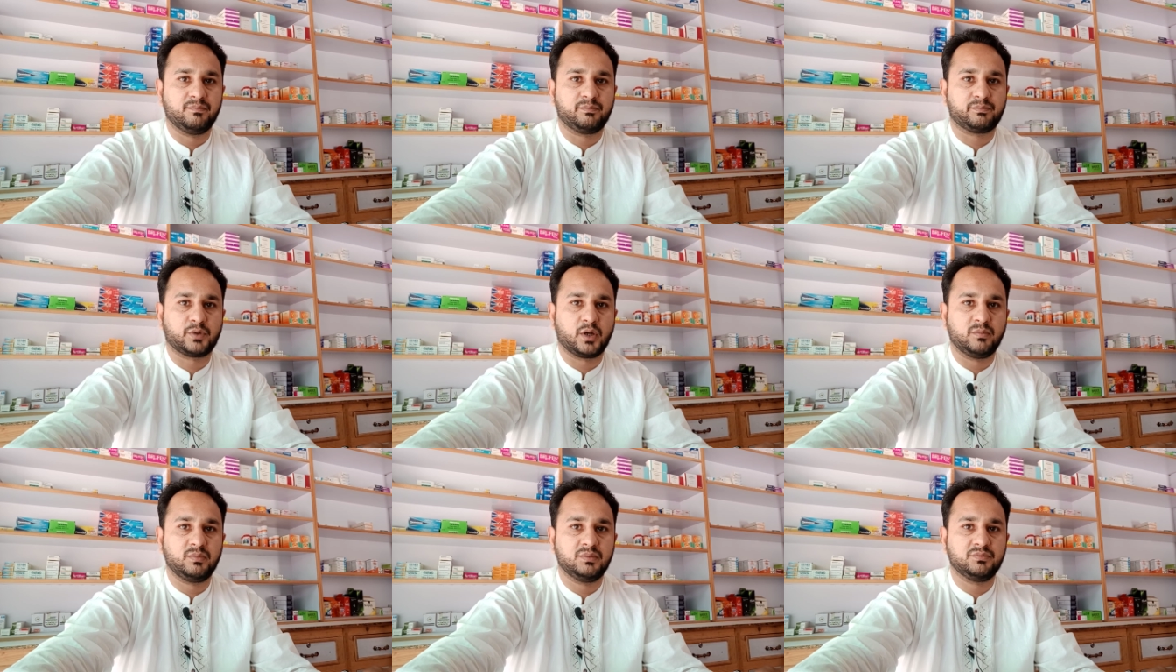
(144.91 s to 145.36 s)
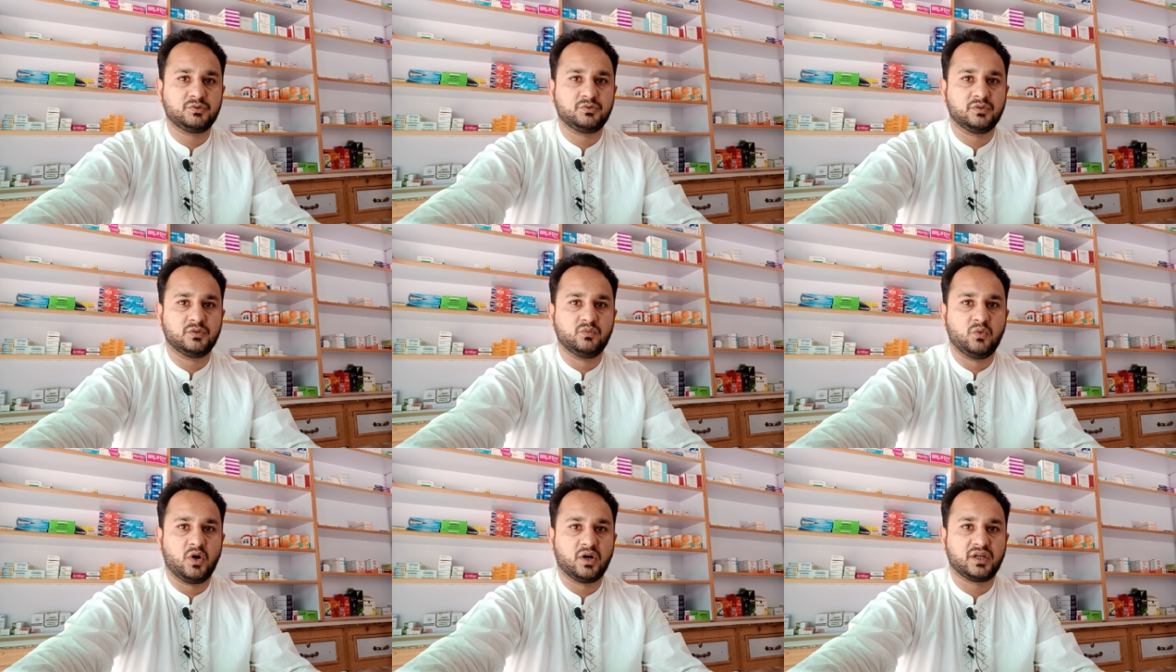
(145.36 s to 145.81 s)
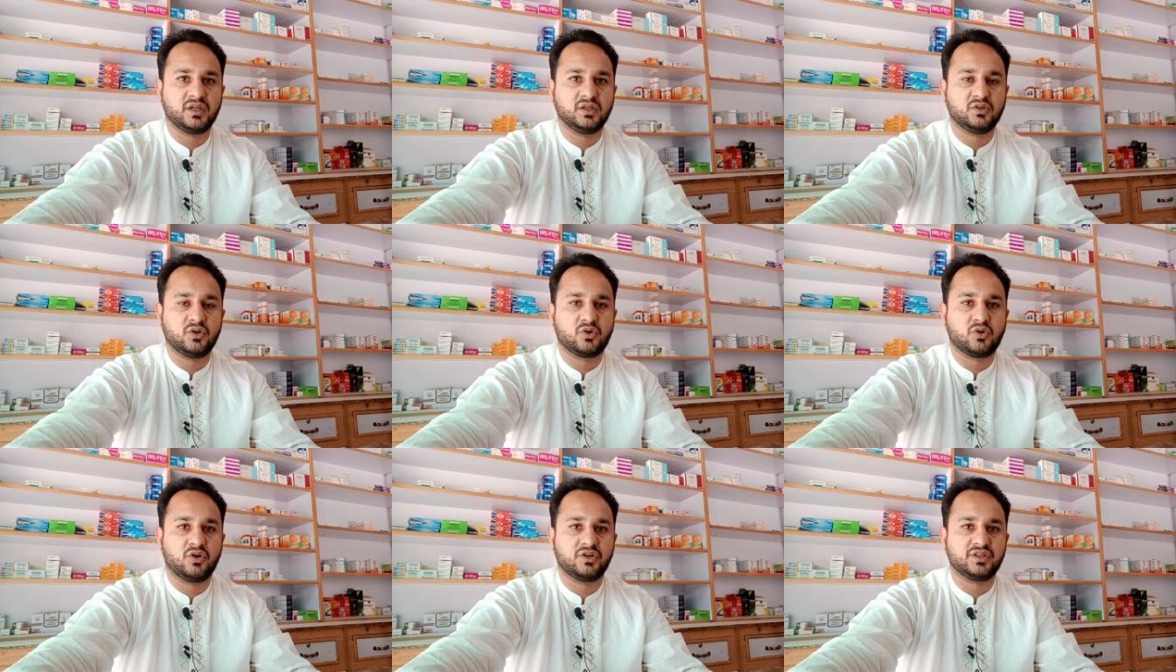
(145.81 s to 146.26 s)
problems with walking
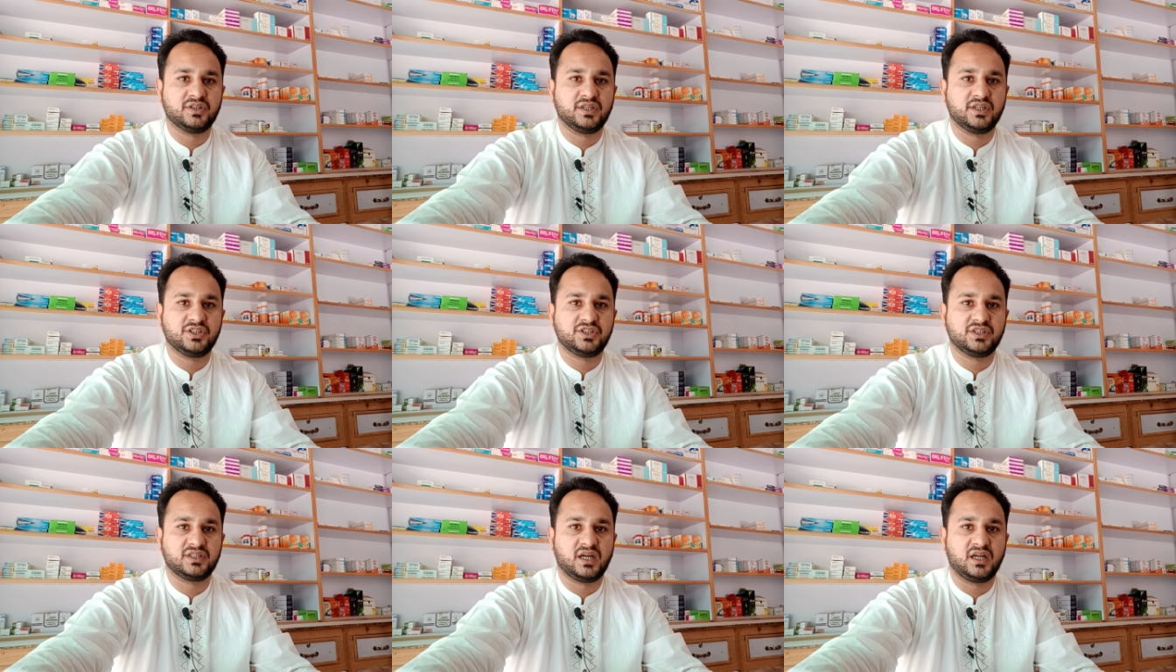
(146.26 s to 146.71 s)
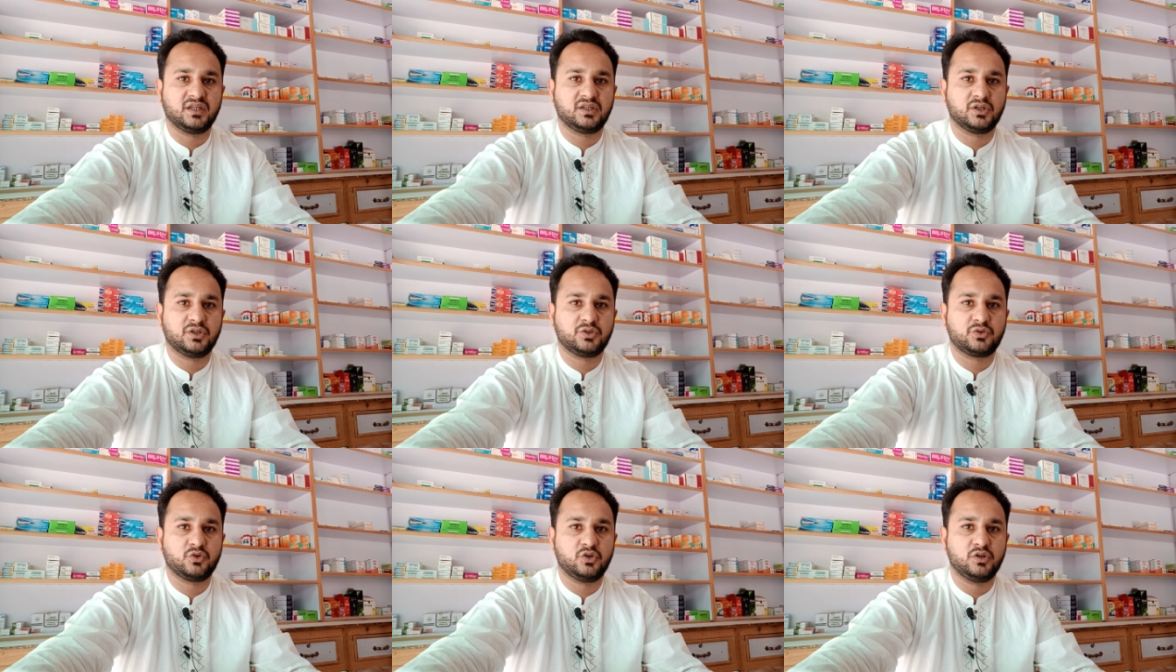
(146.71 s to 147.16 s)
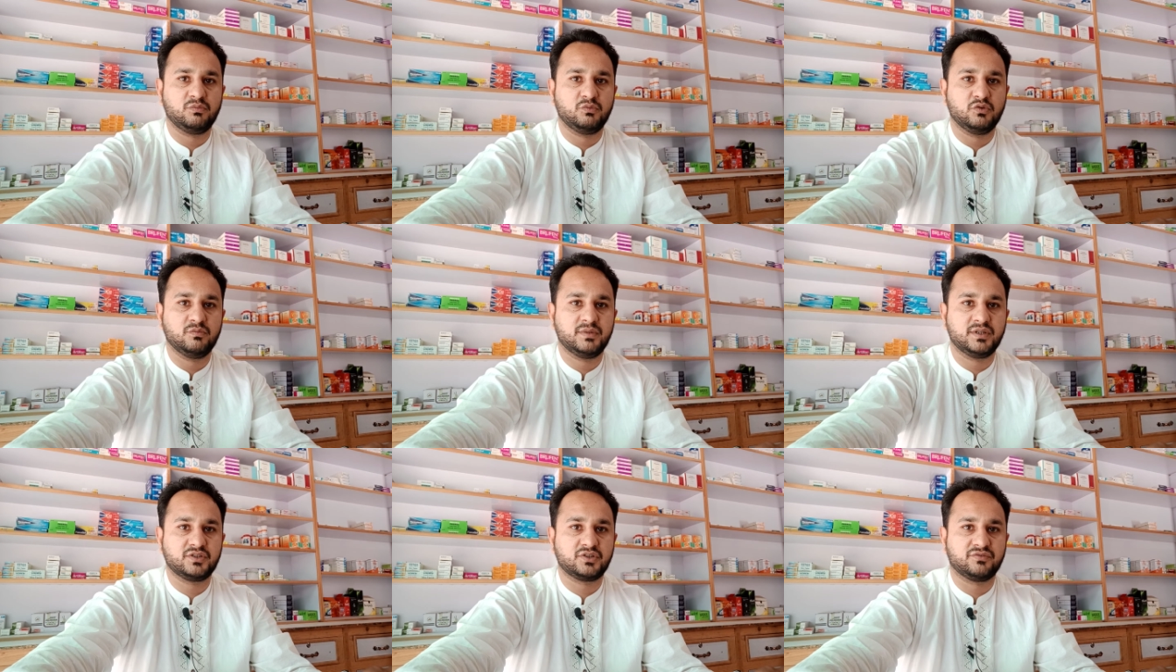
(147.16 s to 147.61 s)
or coordination, uncontrolled
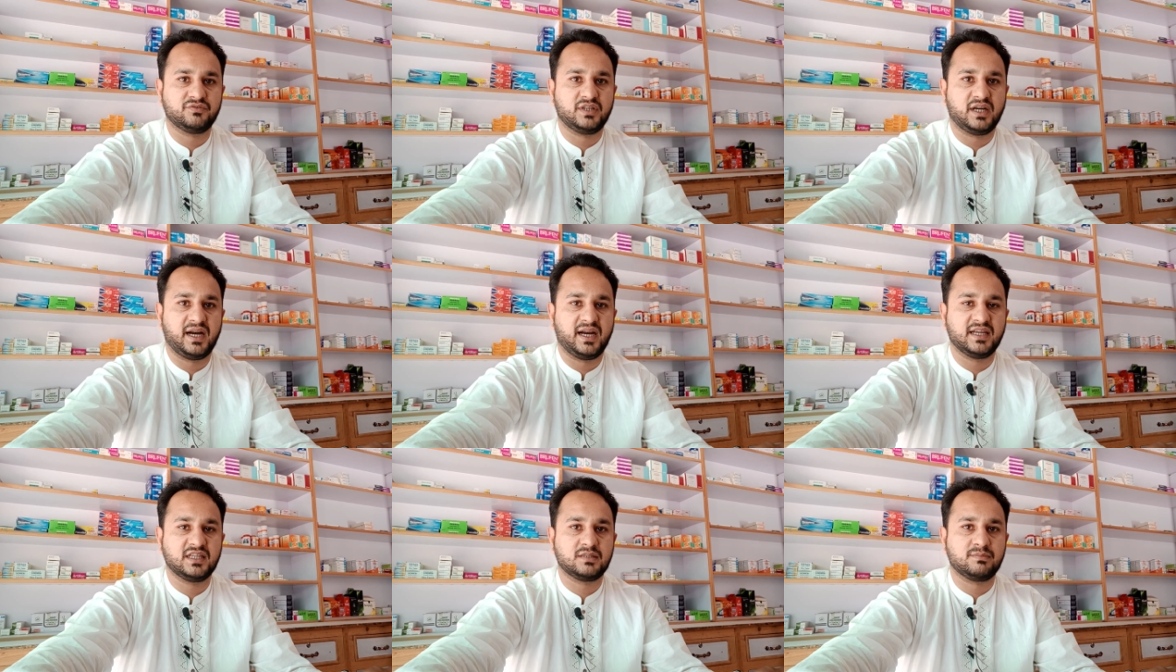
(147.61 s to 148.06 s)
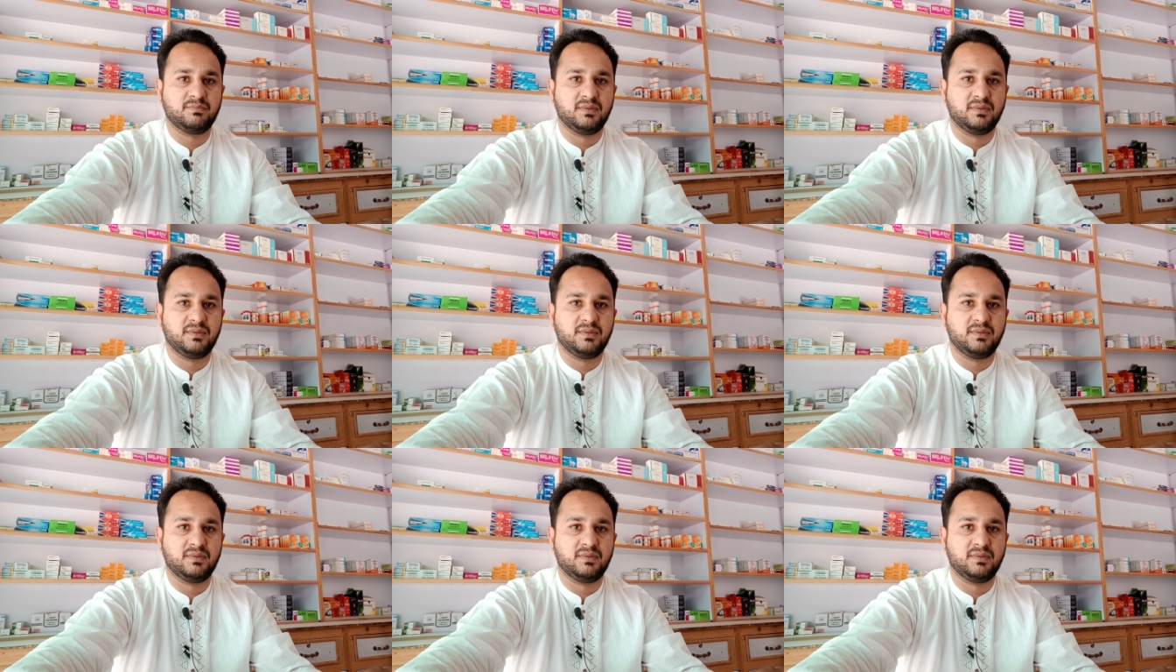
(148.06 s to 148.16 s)
movements of the eyes,